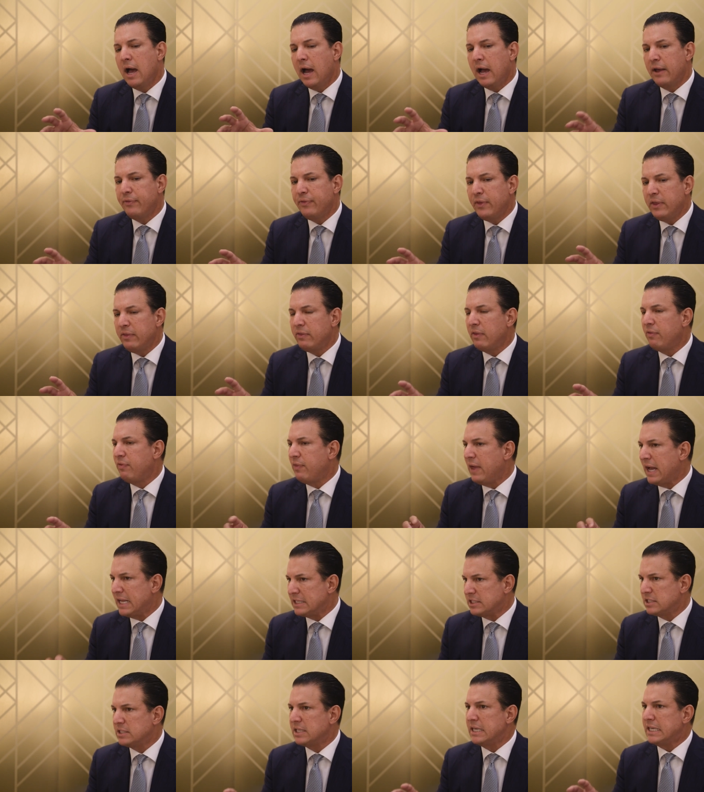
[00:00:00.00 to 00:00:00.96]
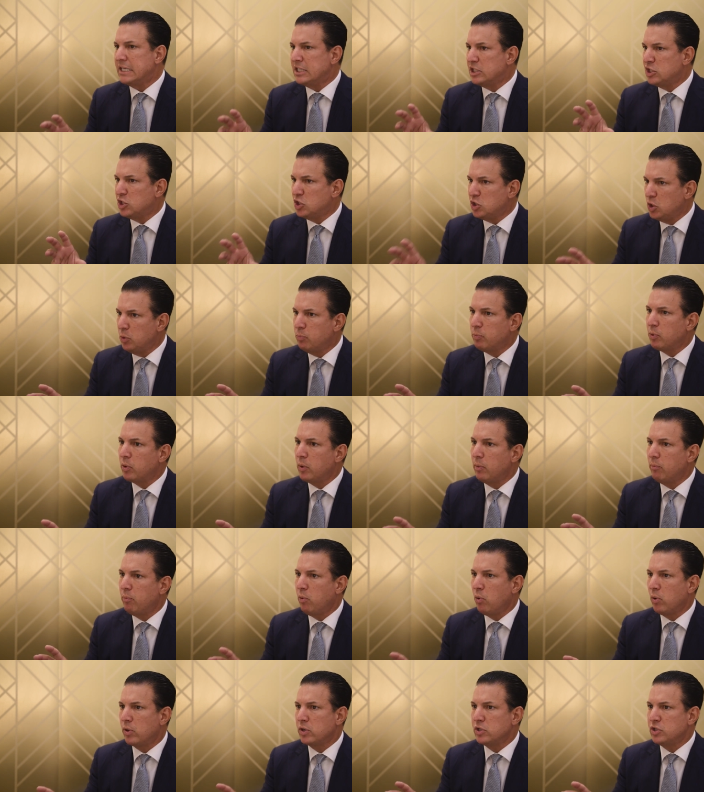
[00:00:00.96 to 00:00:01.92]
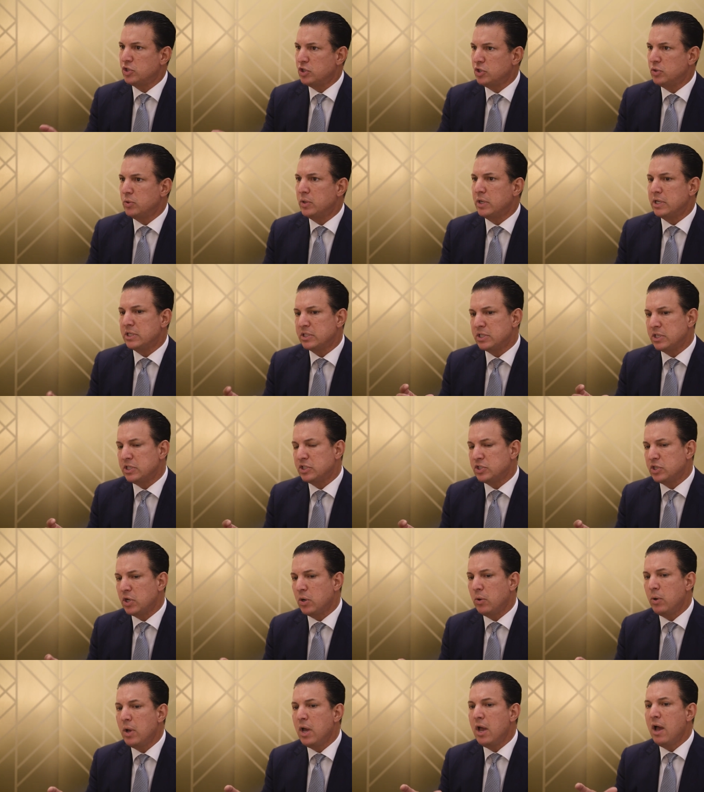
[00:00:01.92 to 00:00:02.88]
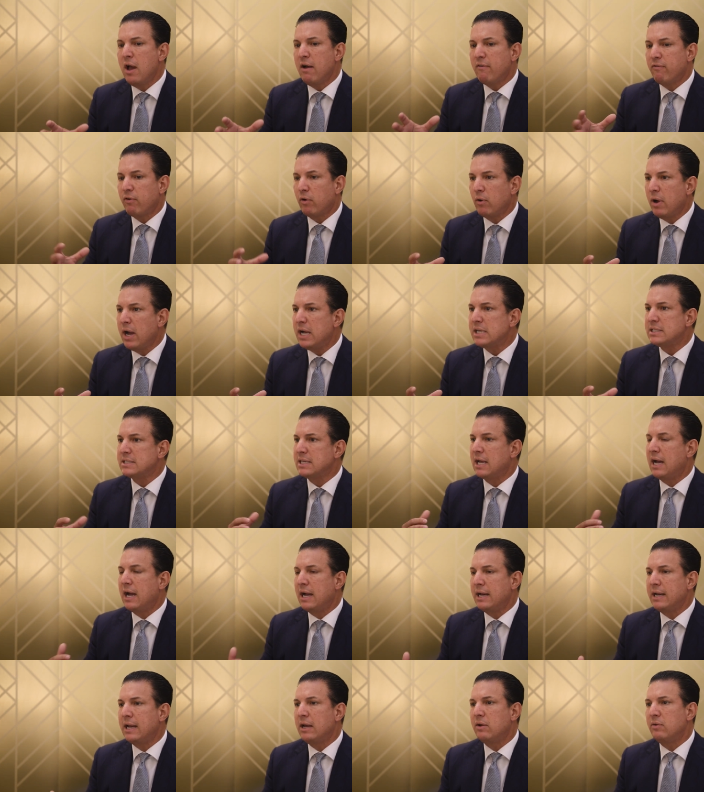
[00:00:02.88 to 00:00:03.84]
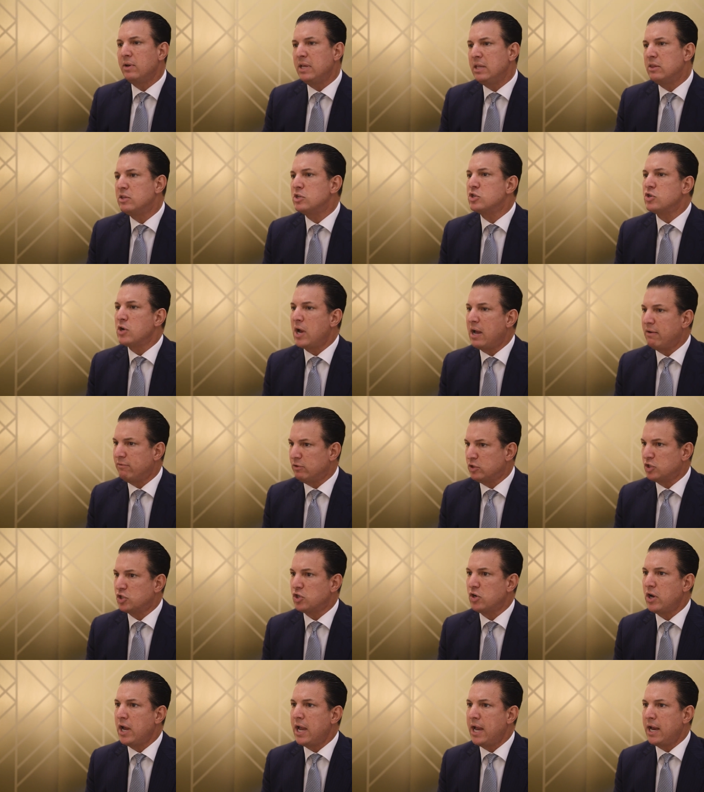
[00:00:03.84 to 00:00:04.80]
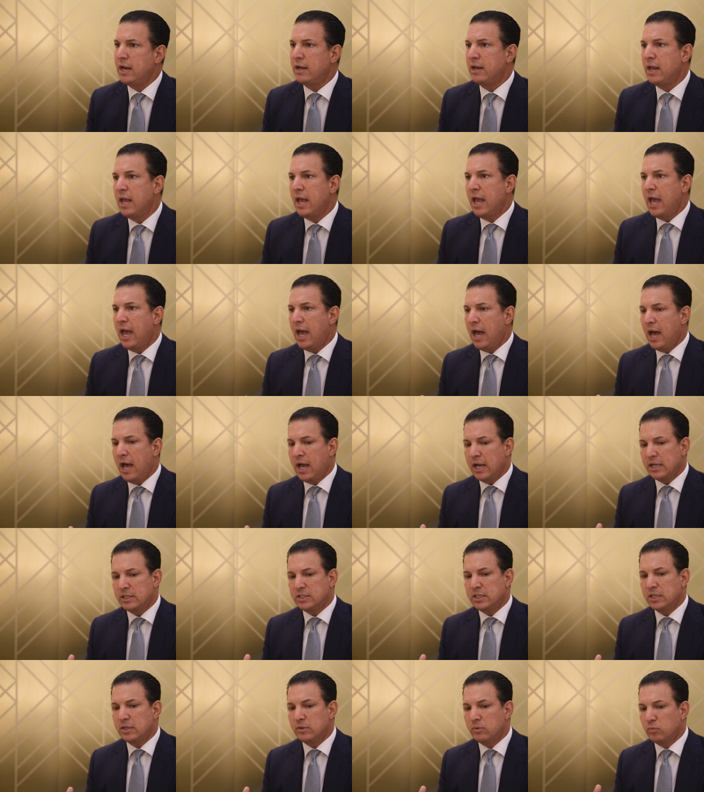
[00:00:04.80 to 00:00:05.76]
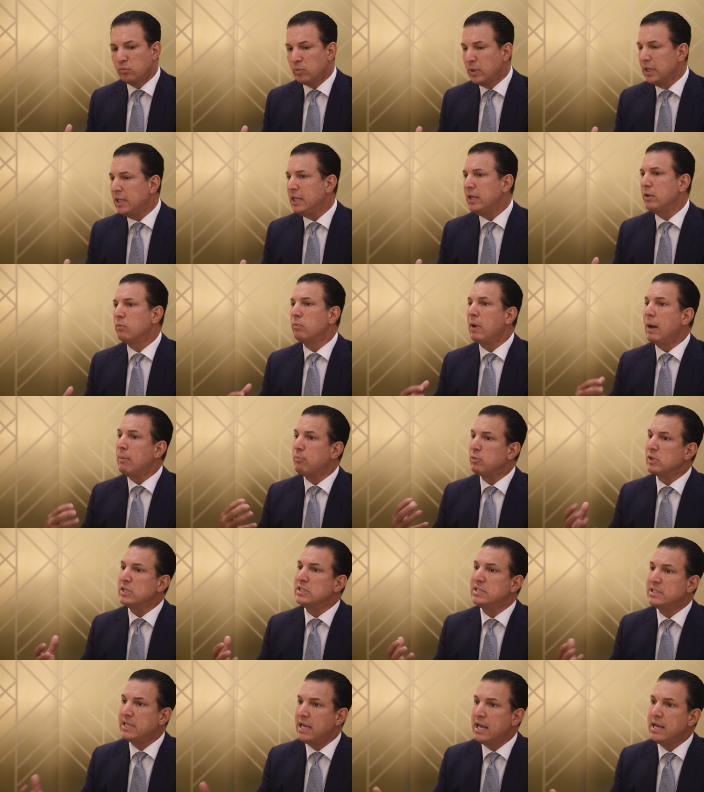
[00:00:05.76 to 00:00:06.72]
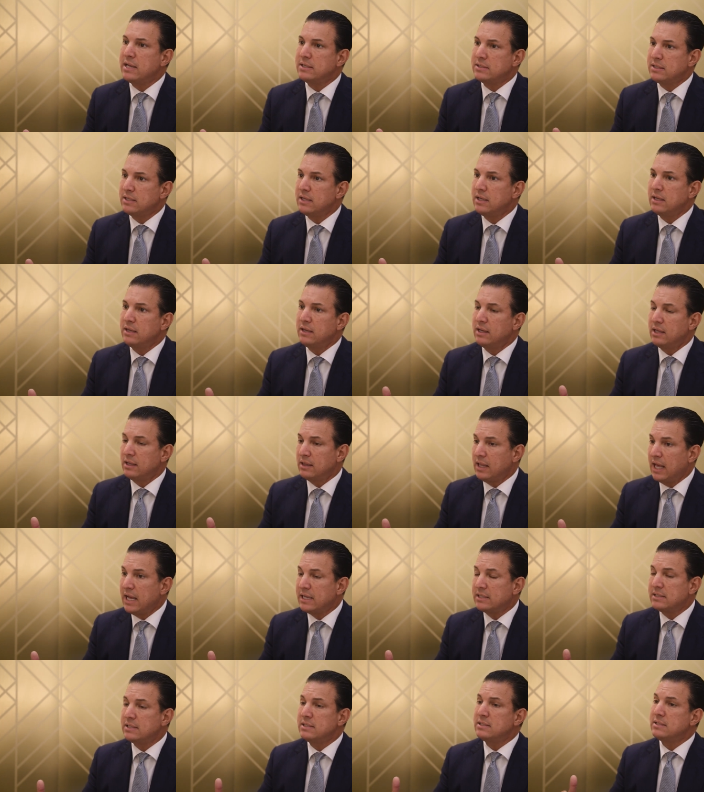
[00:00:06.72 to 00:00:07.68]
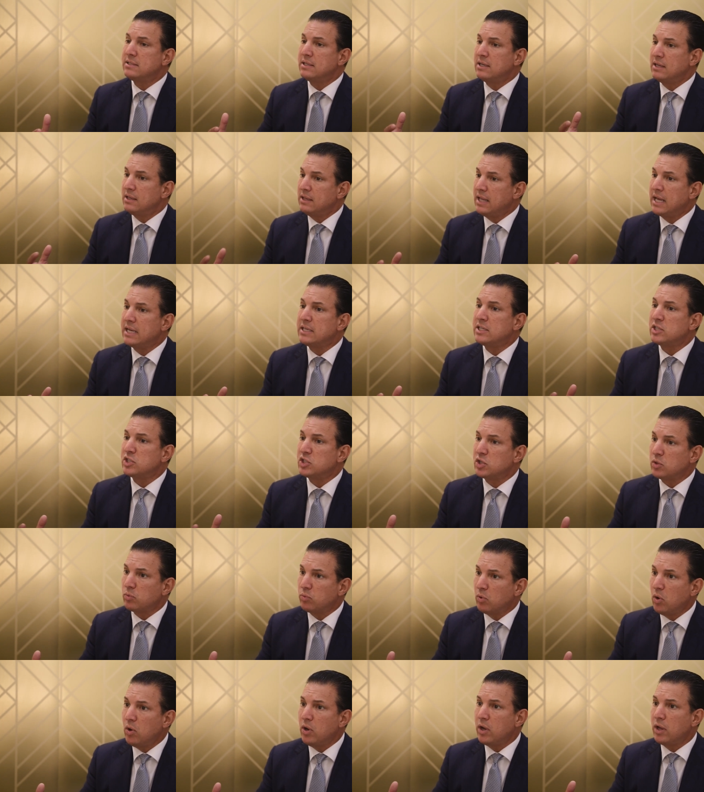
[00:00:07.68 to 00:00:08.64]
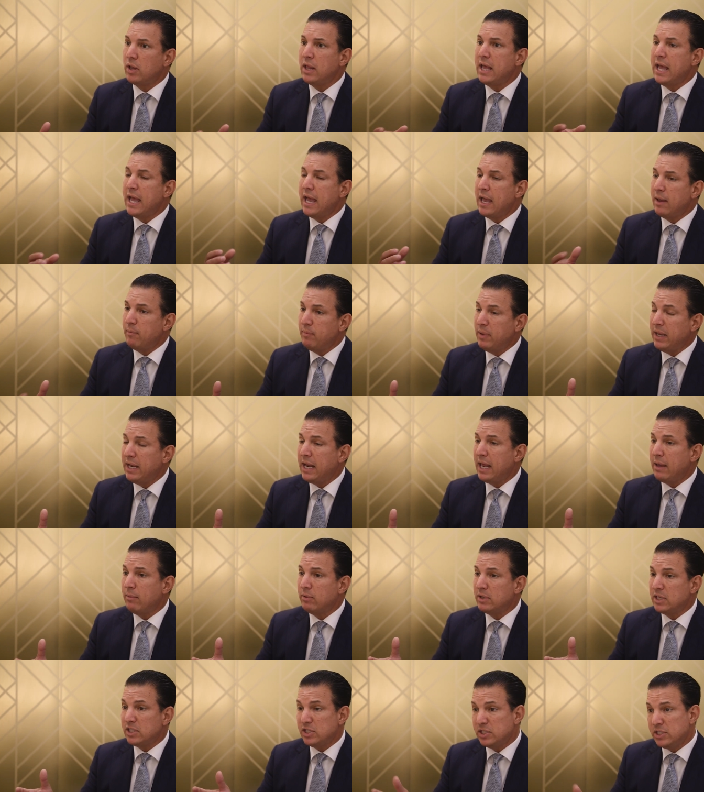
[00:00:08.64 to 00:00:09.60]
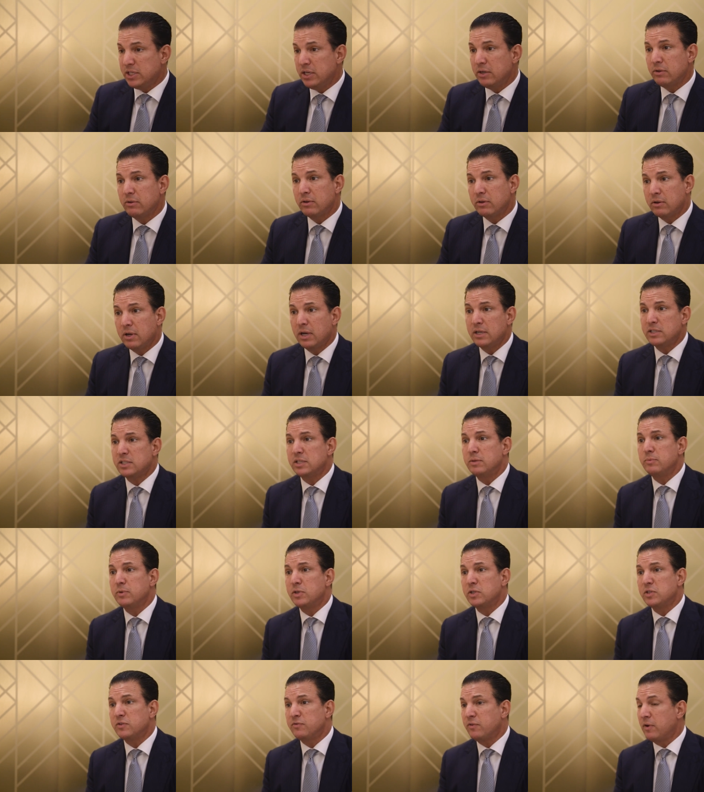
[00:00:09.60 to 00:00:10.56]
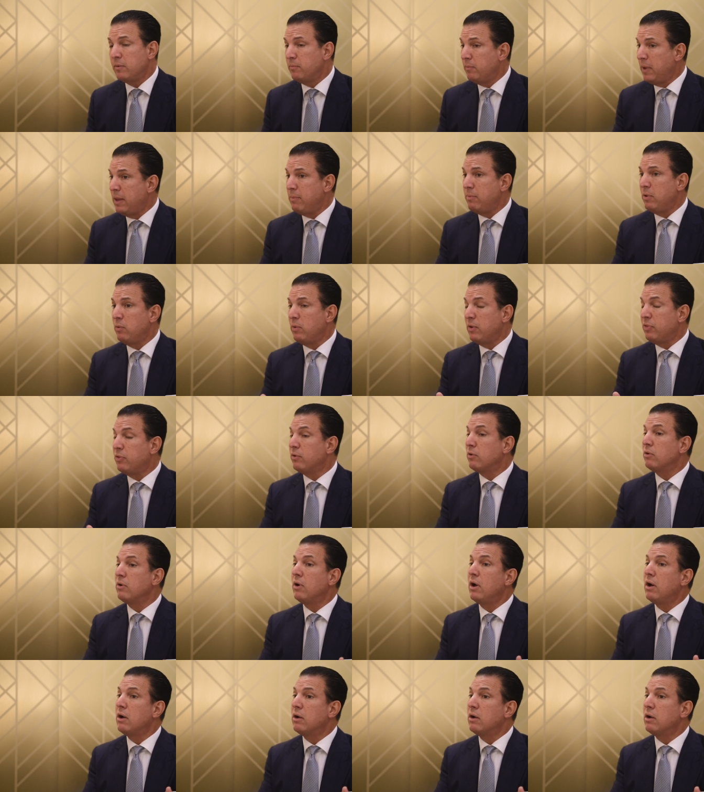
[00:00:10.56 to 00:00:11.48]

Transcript: I think that that's like super important to us. And so for us, I now need the travel trade to really represent Atlantis and Atlantis the Royal, and being able to steer their customers from maybe what they're